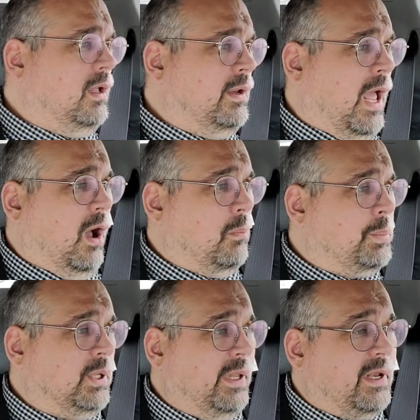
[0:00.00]
Now,
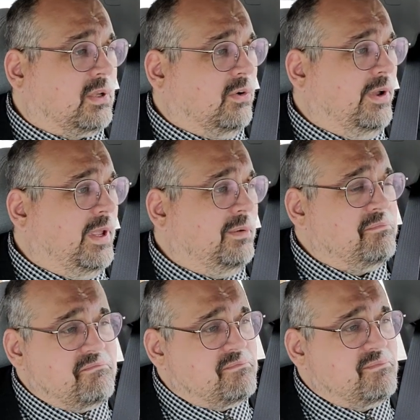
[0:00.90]
politically,
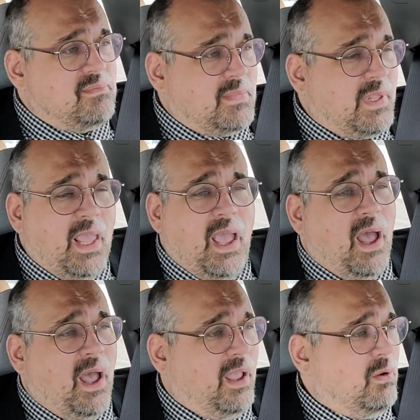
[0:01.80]

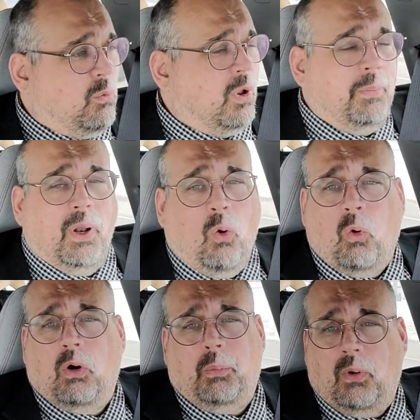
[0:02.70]
yeah, it would have been
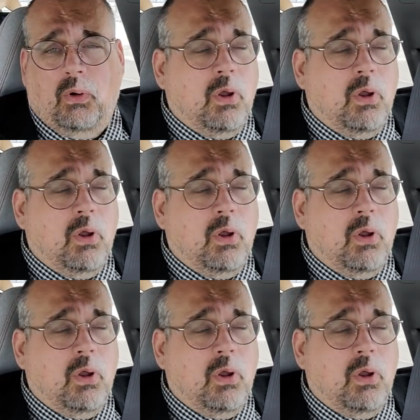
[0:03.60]
horrible.